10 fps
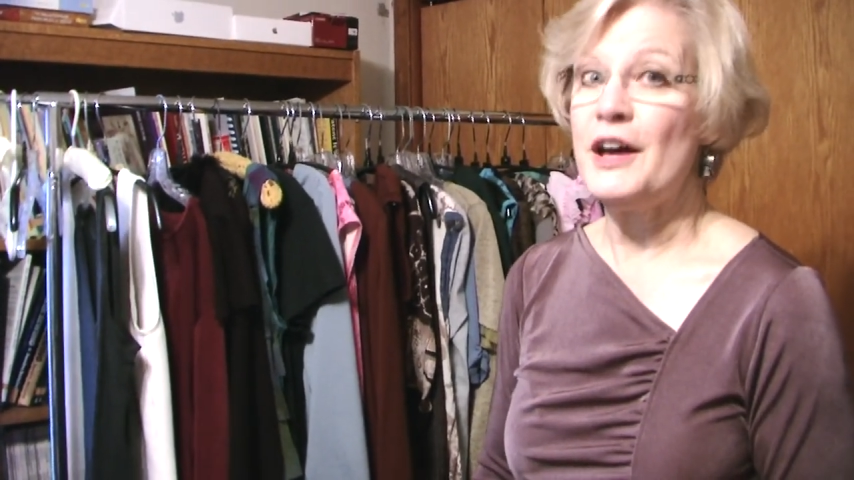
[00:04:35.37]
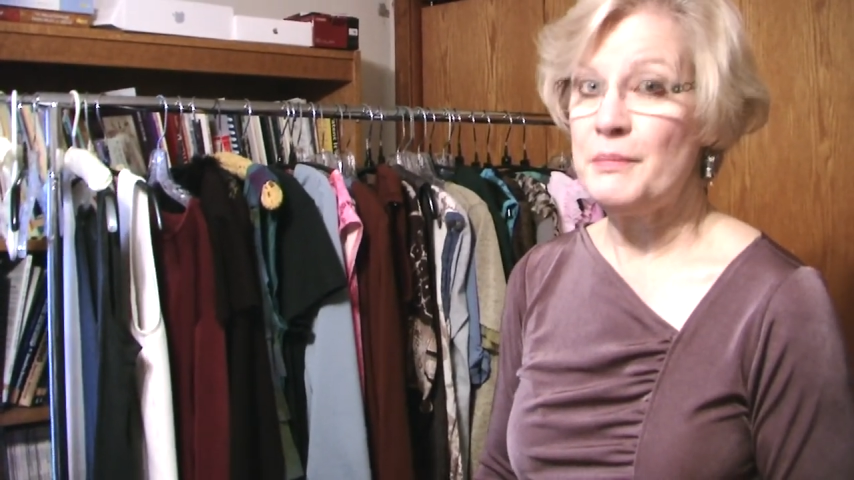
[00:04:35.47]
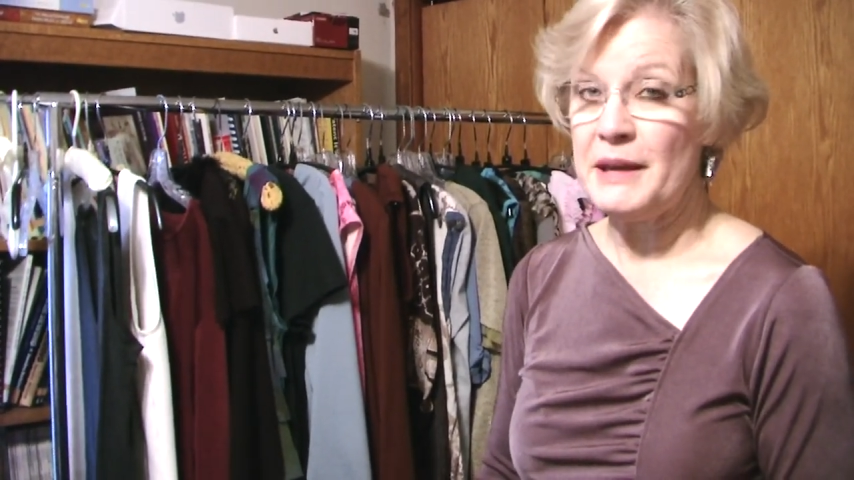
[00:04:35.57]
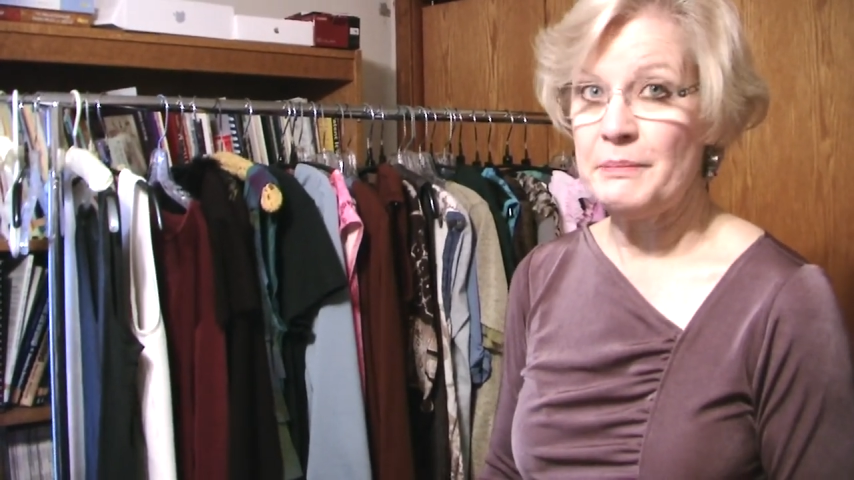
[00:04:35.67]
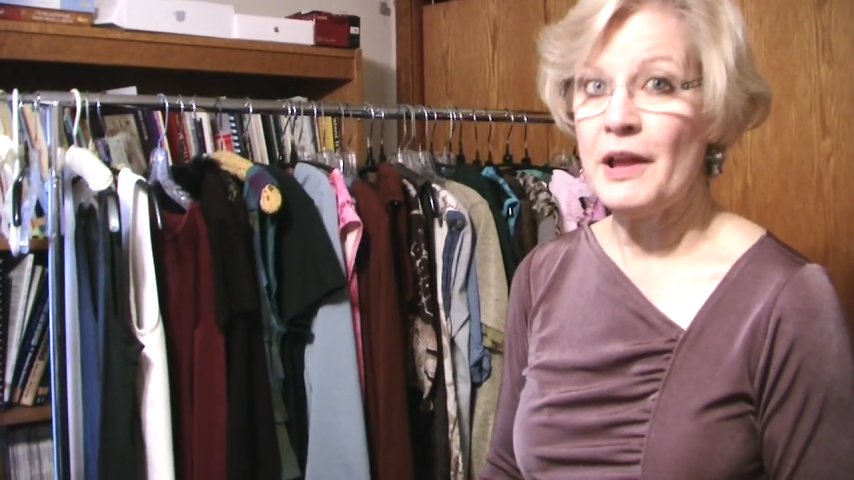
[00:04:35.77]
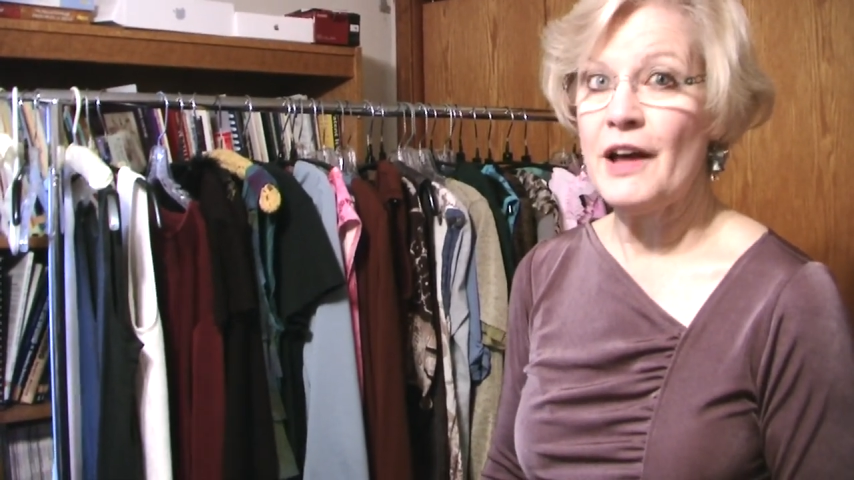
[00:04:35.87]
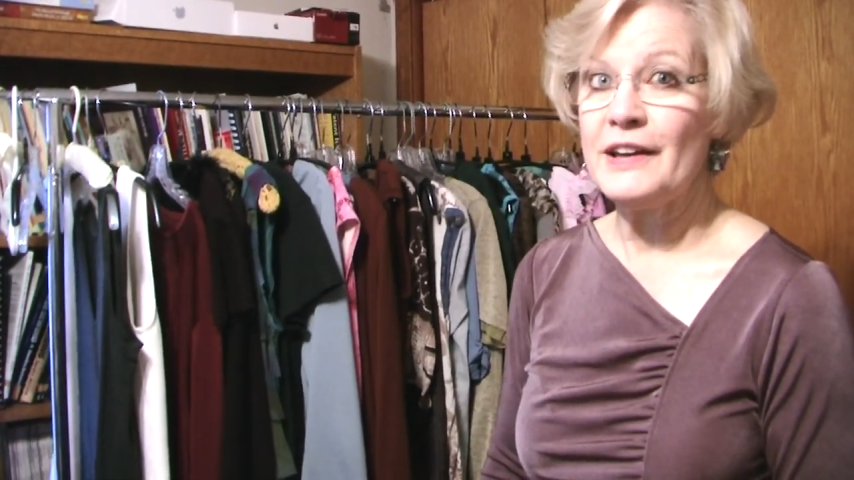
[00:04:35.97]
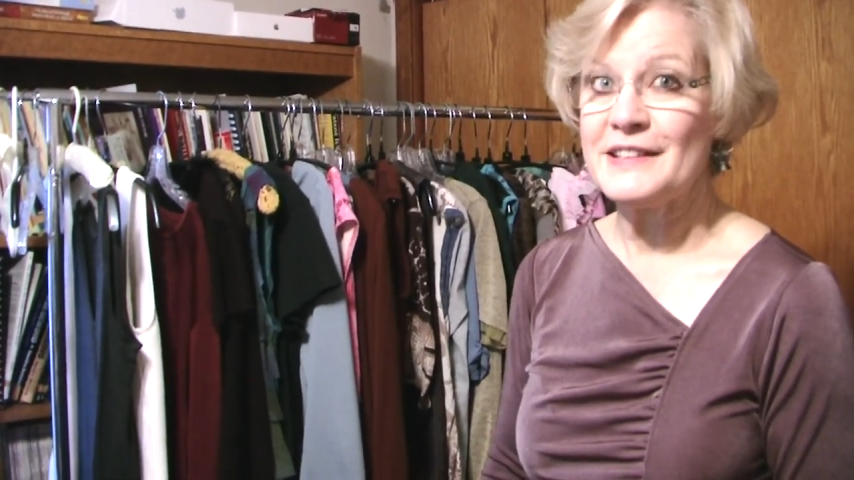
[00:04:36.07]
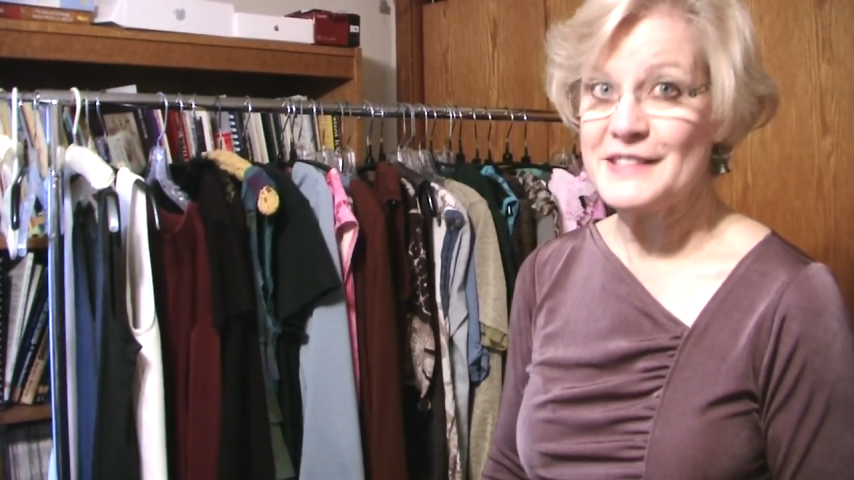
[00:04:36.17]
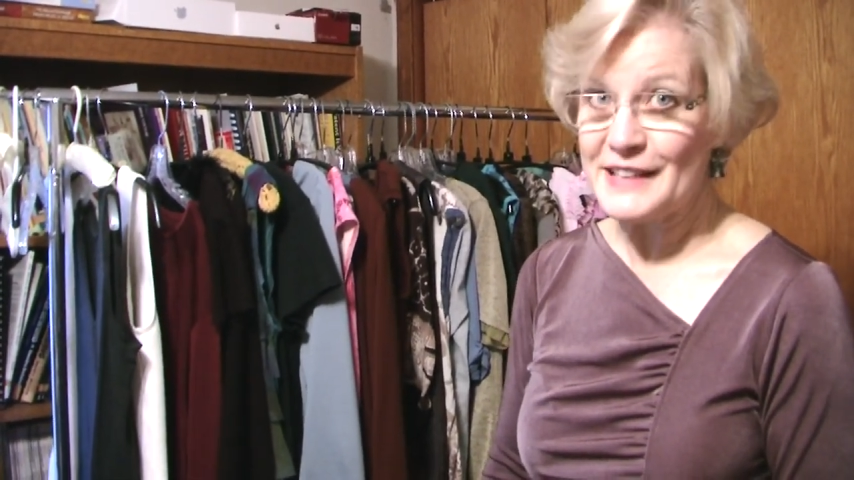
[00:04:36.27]
on my
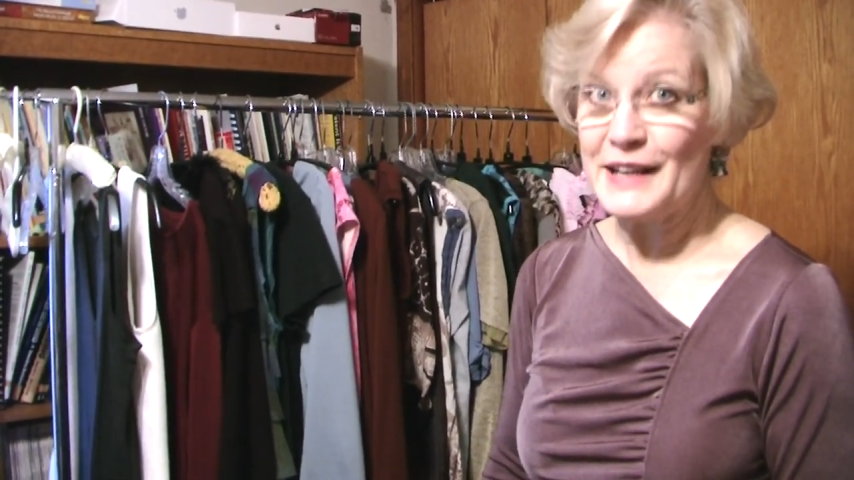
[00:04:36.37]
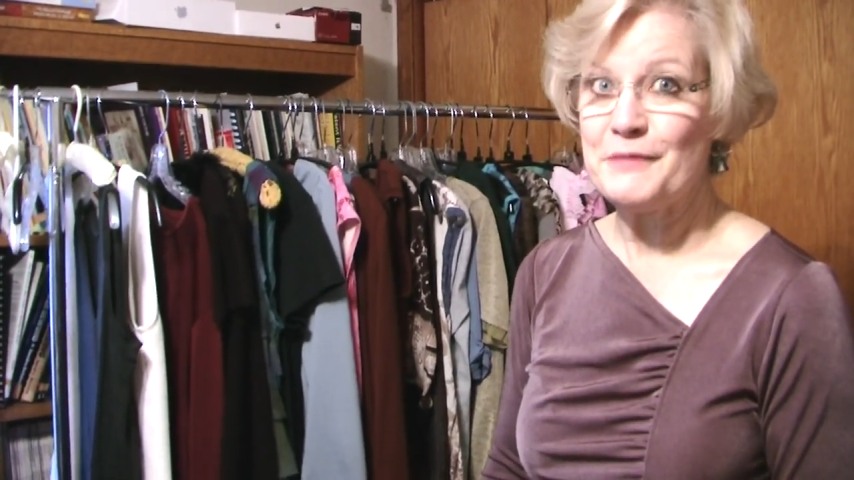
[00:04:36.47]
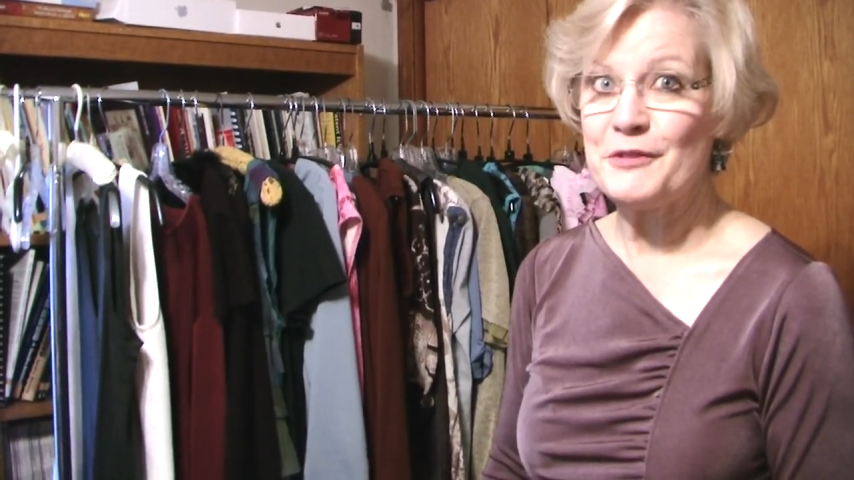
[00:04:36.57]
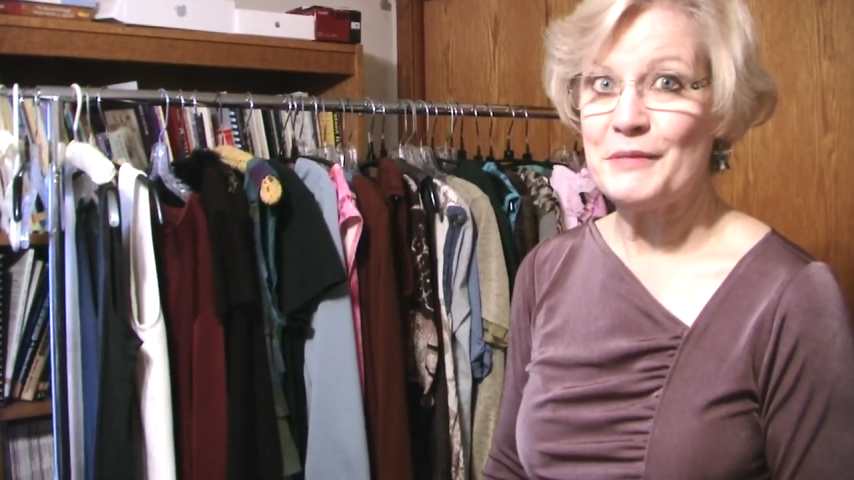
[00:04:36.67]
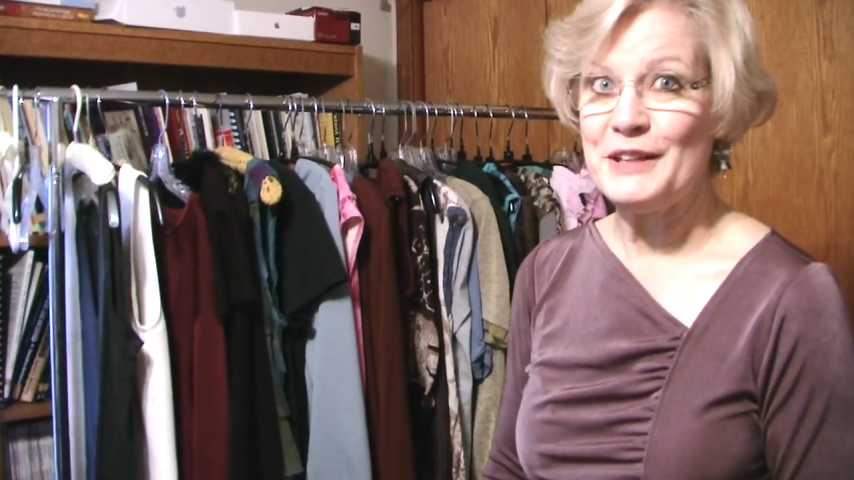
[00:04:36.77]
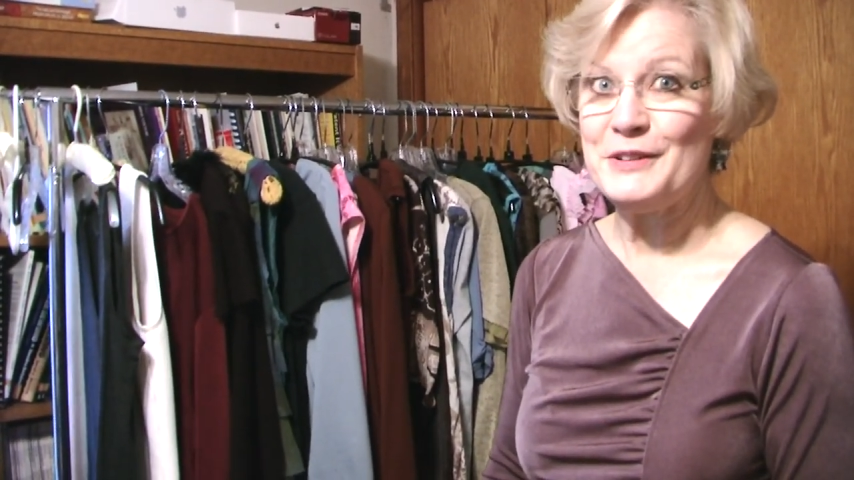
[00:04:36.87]
blog and sign up for my